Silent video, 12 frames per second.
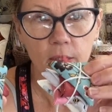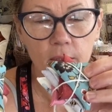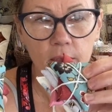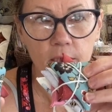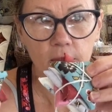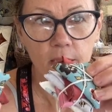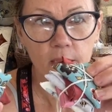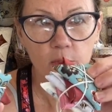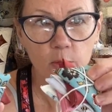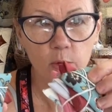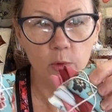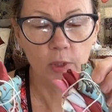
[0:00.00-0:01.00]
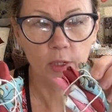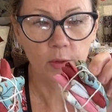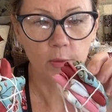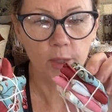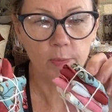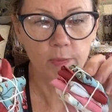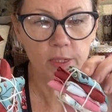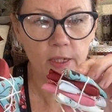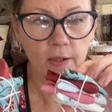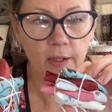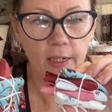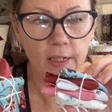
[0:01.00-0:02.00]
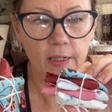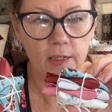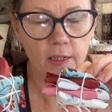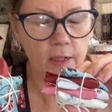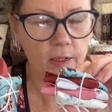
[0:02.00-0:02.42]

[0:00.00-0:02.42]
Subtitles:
So these are all on the website.